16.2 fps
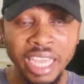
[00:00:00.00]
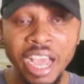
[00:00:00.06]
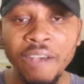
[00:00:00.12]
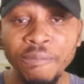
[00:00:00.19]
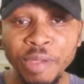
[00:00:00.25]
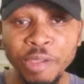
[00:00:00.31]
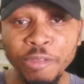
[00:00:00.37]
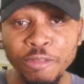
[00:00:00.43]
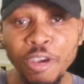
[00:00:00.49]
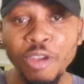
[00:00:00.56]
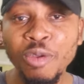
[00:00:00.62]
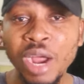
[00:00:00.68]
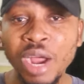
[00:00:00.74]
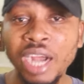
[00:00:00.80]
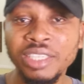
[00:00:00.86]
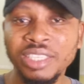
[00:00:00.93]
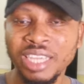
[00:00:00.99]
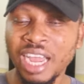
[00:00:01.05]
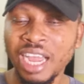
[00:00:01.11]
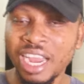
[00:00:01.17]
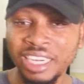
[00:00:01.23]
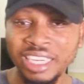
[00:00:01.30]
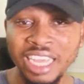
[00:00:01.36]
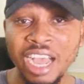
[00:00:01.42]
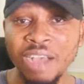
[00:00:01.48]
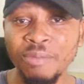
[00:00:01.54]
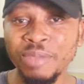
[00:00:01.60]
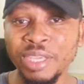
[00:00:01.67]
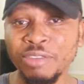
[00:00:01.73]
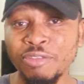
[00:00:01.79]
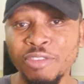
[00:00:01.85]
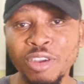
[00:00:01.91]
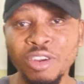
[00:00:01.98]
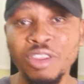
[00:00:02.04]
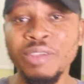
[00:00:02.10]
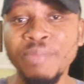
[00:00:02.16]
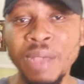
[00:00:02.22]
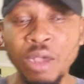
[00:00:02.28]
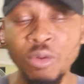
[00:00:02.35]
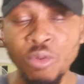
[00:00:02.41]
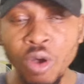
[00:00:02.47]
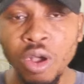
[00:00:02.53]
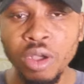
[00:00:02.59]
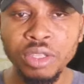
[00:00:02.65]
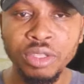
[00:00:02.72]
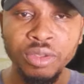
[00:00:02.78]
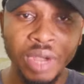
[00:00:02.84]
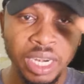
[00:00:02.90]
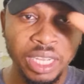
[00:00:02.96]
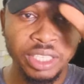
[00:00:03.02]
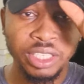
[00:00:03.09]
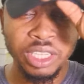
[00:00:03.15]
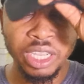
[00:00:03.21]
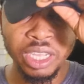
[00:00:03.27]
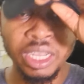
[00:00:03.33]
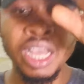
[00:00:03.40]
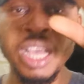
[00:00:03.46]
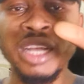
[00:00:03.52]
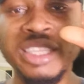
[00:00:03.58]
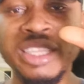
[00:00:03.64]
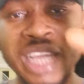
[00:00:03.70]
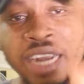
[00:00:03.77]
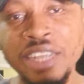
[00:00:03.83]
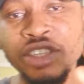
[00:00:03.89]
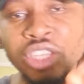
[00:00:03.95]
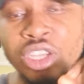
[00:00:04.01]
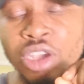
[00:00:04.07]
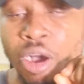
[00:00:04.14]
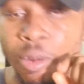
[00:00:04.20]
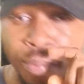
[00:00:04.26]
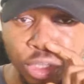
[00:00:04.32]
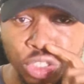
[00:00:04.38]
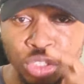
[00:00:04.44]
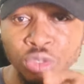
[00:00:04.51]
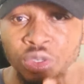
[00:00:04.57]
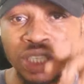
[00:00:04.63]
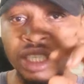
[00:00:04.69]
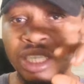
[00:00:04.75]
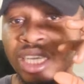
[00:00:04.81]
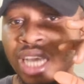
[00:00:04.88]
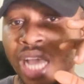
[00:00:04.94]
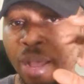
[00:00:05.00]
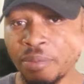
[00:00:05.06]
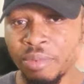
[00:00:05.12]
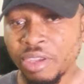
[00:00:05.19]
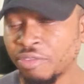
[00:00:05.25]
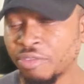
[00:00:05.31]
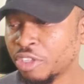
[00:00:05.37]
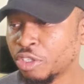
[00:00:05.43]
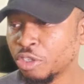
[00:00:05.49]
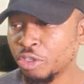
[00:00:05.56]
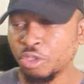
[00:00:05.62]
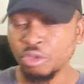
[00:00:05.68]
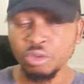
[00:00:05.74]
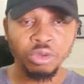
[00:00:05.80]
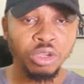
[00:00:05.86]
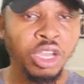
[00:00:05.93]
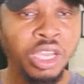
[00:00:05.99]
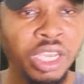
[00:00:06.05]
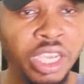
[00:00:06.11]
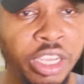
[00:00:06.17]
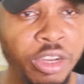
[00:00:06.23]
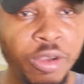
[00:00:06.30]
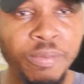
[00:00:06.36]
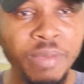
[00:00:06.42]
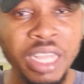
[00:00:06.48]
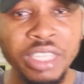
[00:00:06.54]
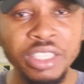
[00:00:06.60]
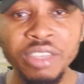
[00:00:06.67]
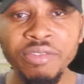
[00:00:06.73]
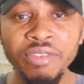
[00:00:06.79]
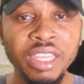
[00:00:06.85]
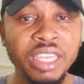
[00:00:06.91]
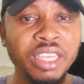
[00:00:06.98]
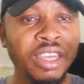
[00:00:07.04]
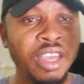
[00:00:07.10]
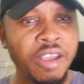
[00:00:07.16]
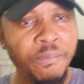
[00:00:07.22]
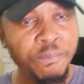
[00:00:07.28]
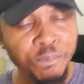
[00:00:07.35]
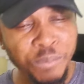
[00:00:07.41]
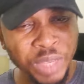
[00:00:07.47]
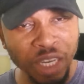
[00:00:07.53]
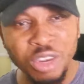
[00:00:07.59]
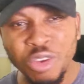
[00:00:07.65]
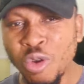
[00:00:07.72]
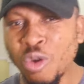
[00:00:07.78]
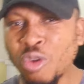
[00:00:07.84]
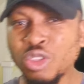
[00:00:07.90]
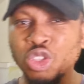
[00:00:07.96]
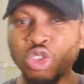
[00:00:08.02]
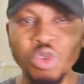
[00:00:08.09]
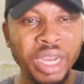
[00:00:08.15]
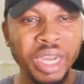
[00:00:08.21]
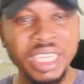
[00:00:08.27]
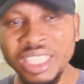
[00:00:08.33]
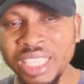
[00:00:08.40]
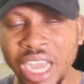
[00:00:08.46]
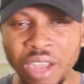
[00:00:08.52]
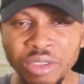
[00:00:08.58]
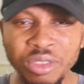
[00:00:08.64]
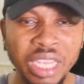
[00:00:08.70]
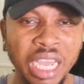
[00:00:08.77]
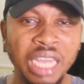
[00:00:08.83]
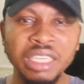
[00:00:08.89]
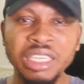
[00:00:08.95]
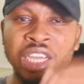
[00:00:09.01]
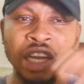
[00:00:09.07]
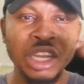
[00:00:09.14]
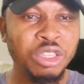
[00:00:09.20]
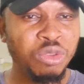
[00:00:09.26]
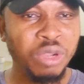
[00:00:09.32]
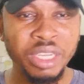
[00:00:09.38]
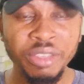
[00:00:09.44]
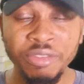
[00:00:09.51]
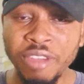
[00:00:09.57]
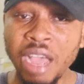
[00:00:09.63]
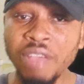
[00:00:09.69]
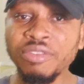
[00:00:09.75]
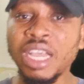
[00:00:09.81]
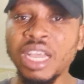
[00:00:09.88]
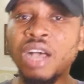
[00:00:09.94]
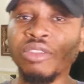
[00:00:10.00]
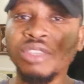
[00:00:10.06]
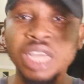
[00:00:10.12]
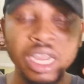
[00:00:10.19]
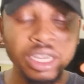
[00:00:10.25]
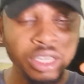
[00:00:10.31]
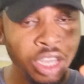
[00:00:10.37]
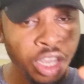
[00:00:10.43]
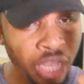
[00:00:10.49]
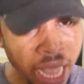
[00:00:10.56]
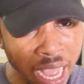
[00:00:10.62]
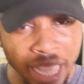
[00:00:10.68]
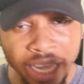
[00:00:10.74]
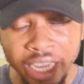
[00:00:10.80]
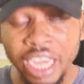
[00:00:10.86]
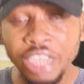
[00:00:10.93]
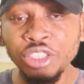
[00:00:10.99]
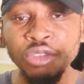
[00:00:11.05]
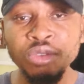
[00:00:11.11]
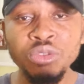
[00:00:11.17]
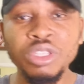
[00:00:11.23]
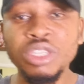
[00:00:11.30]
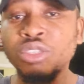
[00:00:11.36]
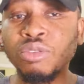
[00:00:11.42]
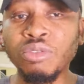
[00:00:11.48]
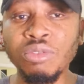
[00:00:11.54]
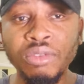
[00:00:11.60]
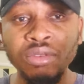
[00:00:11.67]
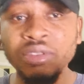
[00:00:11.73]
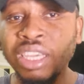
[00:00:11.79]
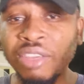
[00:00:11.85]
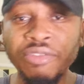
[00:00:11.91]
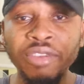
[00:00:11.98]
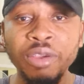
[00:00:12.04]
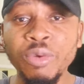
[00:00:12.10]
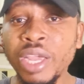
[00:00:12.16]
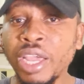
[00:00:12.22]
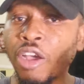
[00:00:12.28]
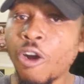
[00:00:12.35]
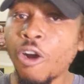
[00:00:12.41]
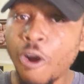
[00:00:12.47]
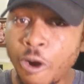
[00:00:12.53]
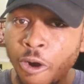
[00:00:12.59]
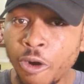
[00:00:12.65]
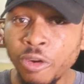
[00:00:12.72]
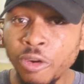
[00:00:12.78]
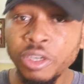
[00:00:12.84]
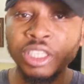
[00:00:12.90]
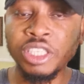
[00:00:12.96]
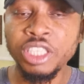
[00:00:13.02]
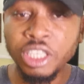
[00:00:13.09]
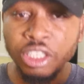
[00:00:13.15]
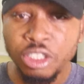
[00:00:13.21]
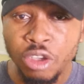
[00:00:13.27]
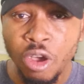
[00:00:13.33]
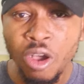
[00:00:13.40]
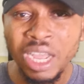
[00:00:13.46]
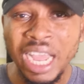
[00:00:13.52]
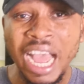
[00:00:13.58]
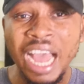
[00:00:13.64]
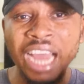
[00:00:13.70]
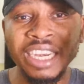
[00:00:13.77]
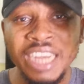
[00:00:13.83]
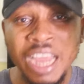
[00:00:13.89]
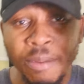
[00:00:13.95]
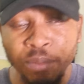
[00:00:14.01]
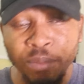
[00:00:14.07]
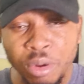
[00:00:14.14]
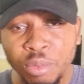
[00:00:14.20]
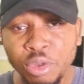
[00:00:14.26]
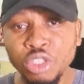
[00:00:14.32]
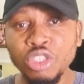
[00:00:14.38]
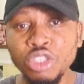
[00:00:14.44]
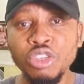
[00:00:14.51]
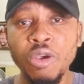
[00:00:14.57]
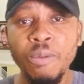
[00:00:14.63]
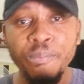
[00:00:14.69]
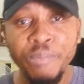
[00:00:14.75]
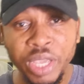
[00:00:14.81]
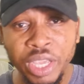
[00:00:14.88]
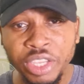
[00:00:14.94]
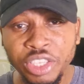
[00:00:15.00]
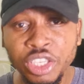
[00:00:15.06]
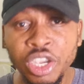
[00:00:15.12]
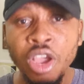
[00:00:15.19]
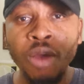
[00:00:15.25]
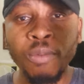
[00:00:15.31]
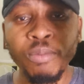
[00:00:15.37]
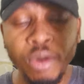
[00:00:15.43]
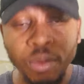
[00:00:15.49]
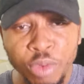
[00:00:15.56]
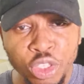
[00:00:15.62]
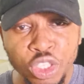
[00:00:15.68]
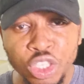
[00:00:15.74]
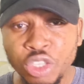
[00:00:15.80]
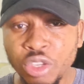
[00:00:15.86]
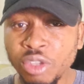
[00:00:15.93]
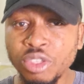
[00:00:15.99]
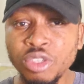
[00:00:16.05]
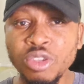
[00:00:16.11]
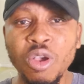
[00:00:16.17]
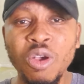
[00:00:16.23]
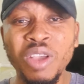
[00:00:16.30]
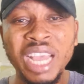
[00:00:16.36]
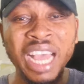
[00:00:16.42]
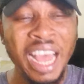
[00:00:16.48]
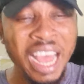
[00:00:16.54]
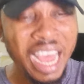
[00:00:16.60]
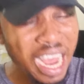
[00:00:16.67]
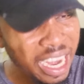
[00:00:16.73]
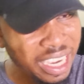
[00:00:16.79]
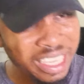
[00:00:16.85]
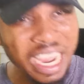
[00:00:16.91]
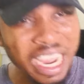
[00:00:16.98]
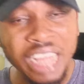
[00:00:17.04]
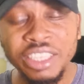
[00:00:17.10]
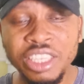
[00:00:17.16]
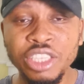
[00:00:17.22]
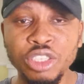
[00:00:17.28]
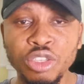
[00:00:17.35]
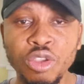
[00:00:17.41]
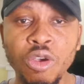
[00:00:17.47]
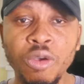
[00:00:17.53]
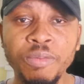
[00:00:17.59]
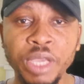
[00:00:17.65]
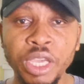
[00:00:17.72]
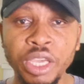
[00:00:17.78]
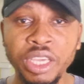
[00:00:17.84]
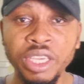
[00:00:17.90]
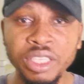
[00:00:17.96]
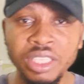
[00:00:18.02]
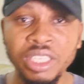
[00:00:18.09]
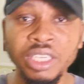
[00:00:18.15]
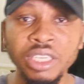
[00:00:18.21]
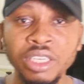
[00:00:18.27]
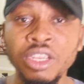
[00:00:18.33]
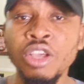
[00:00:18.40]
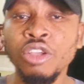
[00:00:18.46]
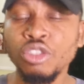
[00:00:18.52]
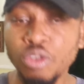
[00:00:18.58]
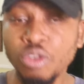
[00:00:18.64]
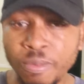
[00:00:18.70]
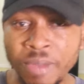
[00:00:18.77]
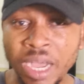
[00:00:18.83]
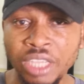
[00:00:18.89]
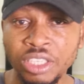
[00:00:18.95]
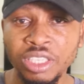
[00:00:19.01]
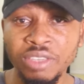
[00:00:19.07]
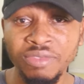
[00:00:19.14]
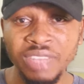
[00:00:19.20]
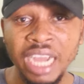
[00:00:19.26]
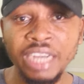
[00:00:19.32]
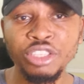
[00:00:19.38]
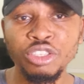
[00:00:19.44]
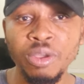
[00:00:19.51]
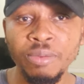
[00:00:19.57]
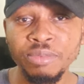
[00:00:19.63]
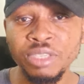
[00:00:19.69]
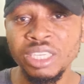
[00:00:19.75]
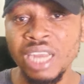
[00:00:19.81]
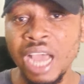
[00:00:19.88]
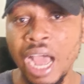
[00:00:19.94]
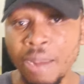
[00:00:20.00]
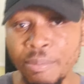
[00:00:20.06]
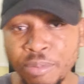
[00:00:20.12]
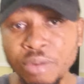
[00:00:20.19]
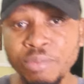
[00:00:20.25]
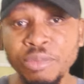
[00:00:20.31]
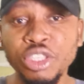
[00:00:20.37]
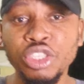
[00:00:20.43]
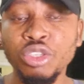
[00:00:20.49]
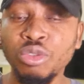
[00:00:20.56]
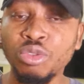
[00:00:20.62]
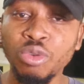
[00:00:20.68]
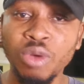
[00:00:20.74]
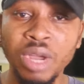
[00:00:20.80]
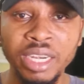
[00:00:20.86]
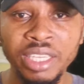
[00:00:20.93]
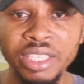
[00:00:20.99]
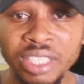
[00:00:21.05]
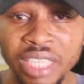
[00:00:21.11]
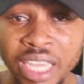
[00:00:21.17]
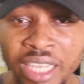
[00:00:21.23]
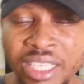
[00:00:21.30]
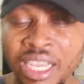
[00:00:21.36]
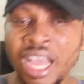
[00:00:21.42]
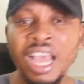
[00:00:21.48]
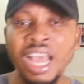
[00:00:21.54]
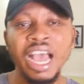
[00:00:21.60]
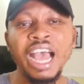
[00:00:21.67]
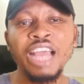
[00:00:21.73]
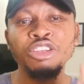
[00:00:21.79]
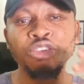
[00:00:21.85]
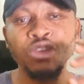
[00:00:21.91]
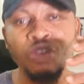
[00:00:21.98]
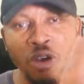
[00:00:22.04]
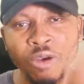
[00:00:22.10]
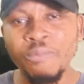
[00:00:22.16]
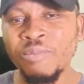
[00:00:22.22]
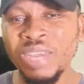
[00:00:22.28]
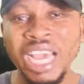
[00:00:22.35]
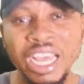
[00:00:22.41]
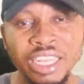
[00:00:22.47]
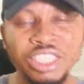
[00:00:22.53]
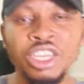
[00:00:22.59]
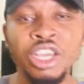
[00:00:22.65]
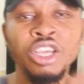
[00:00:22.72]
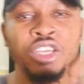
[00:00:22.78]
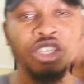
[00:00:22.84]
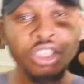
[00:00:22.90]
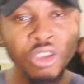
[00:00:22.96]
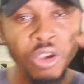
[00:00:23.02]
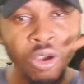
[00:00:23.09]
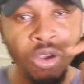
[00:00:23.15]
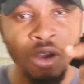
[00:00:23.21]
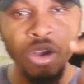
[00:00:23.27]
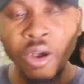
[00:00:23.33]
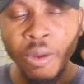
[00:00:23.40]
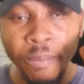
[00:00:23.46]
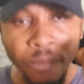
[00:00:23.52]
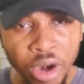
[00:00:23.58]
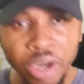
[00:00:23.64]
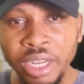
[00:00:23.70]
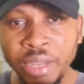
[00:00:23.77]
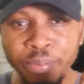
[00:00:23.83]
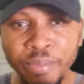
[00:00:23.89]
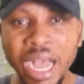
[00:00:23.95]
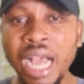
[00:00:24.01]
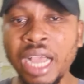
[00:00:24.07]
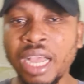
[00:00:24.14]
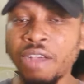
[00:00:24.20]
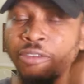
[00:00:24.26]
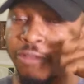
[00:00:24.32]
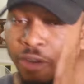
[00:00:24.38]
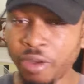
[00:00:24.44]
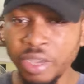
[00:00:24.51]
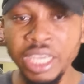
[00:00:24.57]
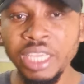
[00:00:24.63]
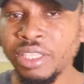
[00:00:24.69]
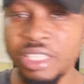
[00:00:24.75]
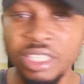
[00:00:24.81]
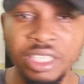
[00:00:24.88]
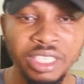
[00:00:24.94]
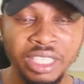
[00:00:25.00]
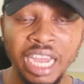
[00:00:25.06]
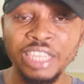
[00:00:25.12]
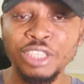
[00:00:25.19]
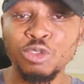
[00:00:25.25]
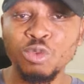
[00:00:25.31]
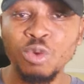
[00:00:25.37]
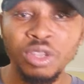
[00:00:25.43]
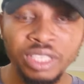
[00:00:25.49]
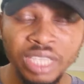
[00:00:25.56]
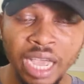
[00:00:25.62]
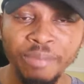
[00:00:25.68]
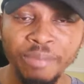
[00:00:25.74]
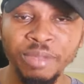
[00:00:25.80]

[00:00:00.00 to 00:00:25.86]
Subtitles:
They have been followers and they have been following my work to an extent. That is the opportunity I'm giving to you. You know, massively below 20,000, 25,000, I can use it to do giveaway on TikTok and then promoting your page, promoting your song, and that is going to be hitting so massive. That is something I promise you to an extent, and you're going to get your money back for it. That is what I